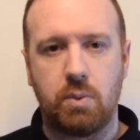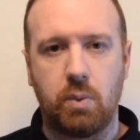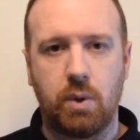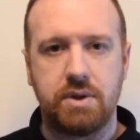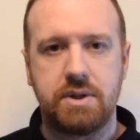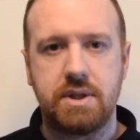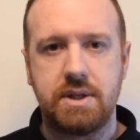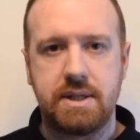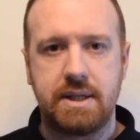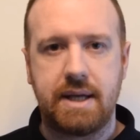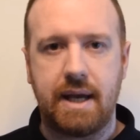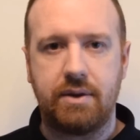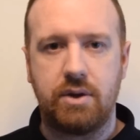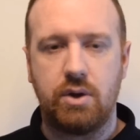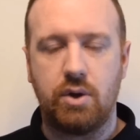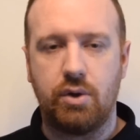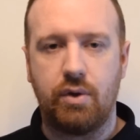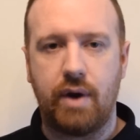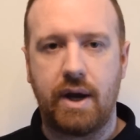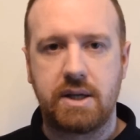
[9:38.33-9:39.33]
I wanted to get
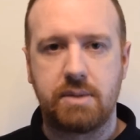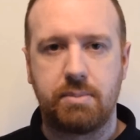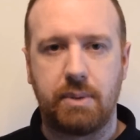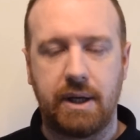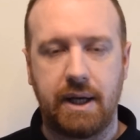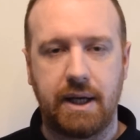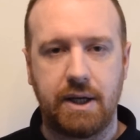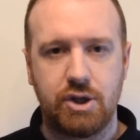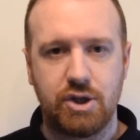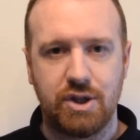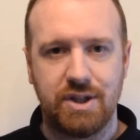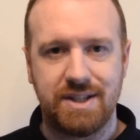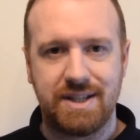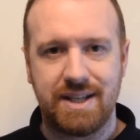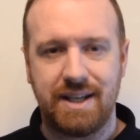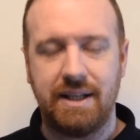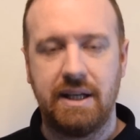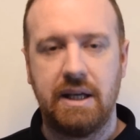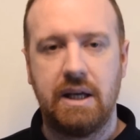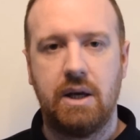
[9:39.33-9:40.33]
the other
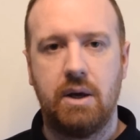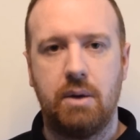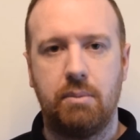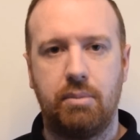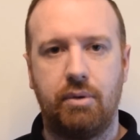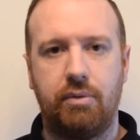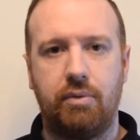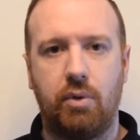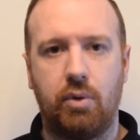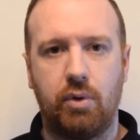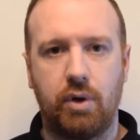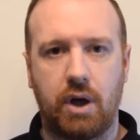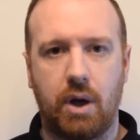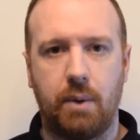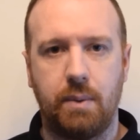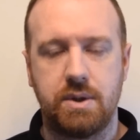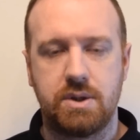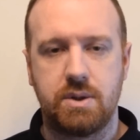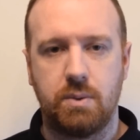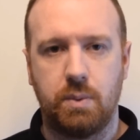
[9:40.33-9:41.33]
explanations in before I
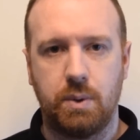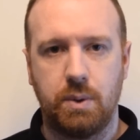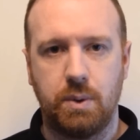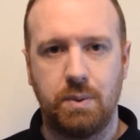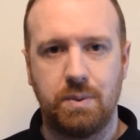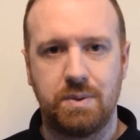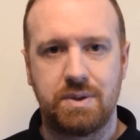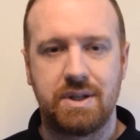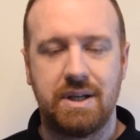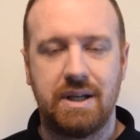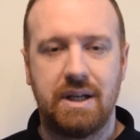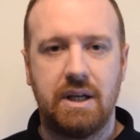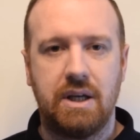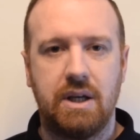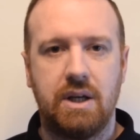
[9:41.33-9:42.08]
go into wounds.